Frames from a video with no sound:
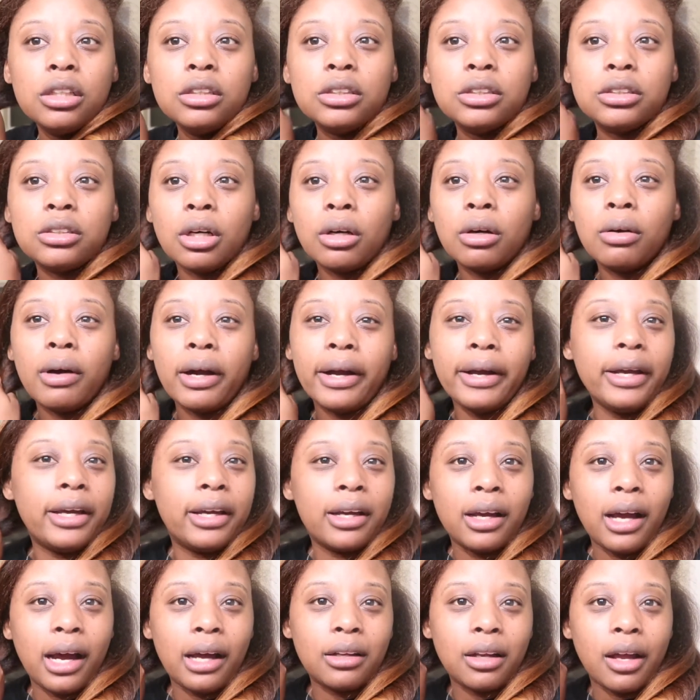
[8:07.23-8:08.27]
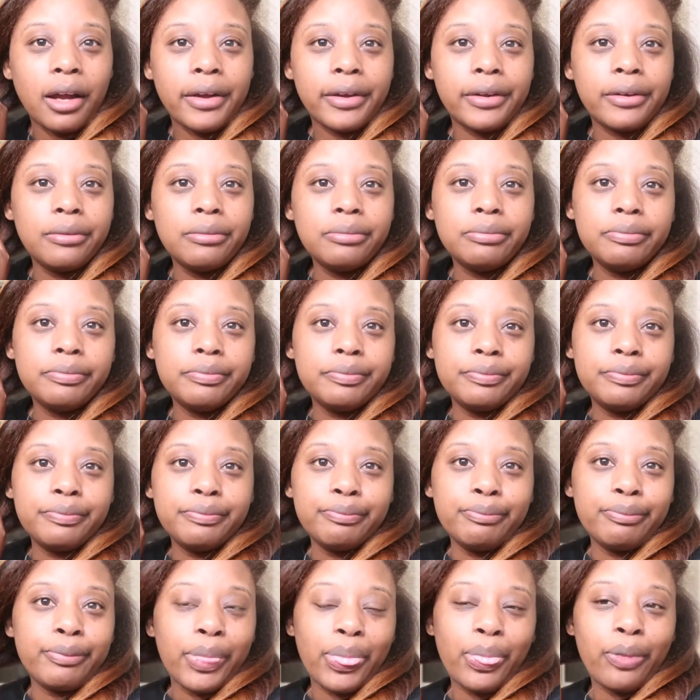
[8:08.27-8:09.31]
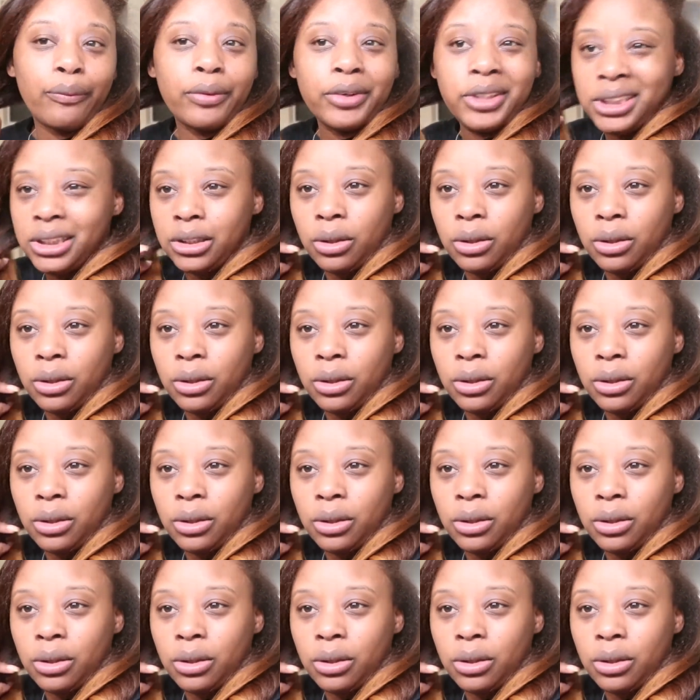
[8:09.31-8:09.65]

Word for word: So I had got like three